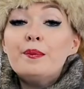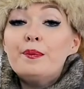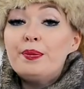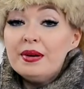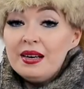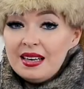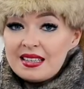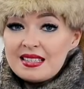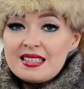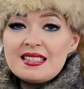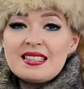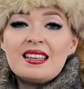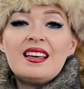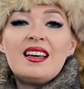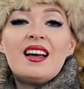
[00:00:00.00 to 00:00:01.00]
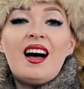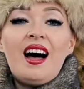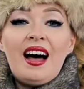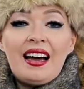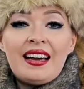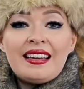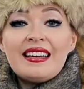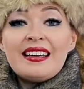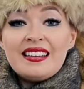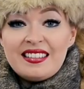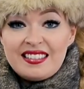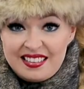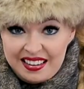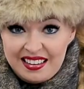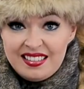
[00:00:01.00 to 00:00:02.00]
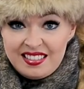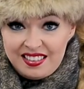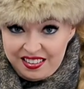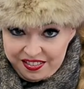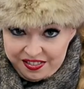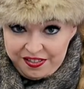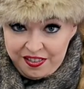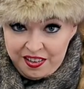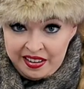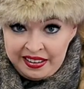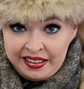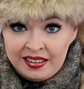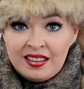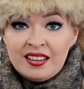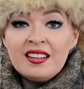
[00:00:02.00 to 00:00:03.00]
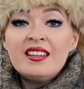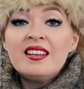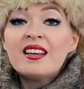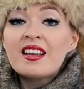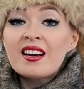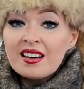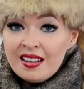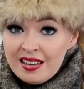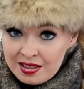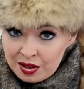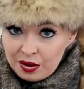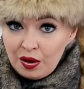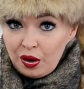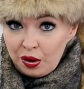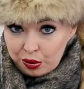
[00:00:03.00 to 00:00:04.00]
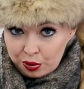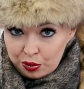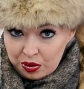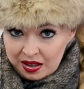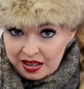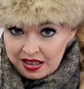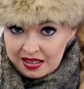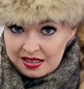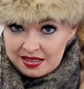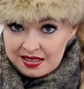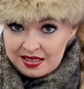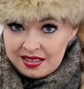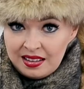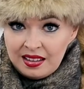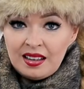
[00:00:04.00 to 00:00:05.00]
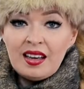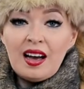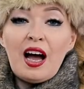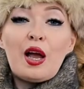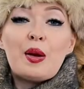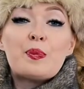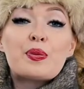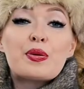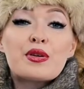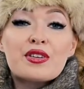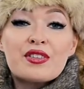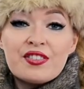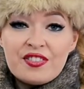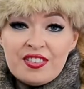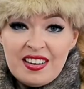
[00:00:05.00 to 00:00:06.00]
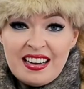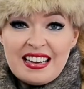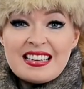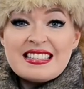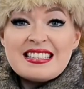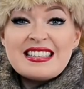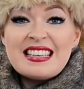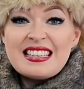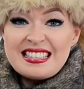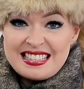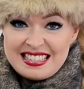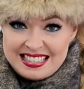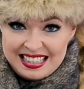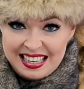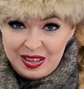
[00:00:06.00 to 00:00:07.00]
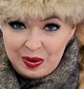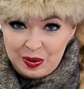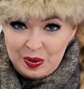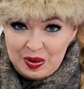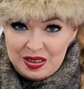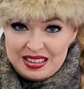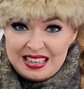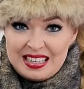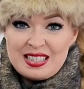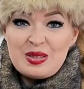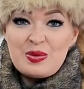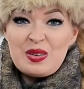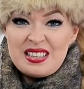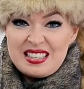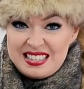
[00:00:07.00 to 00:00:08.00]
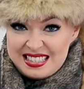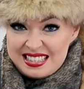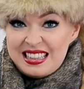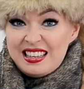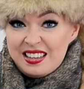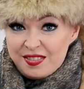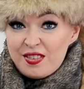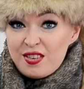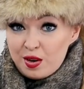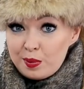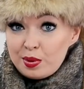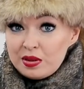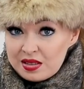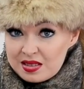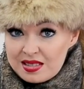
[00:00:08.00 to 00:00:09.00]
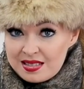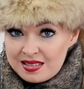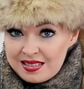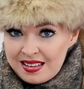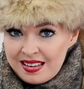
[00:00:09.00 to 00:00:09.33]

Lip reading: But I identify the risk occurrence. I provide the stakeholders with deliverables.